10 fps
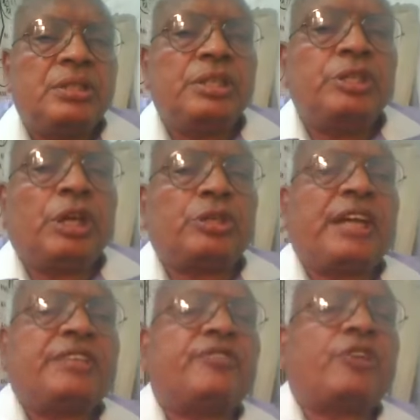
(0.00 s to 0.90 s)
You are
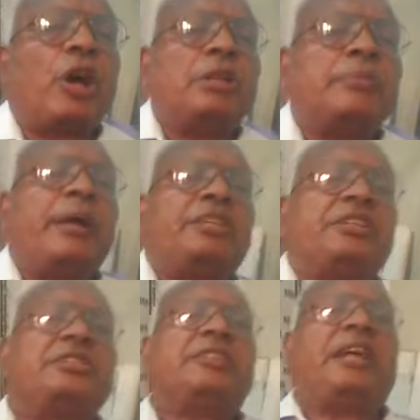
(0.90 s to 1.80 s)
right for all
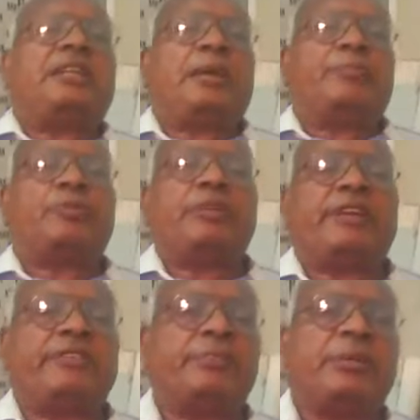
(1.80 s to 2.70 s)
materials that approved
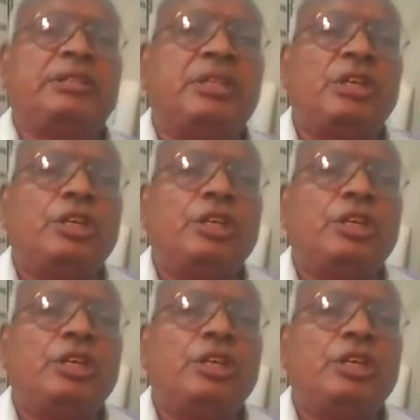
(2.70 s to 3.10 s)
every month.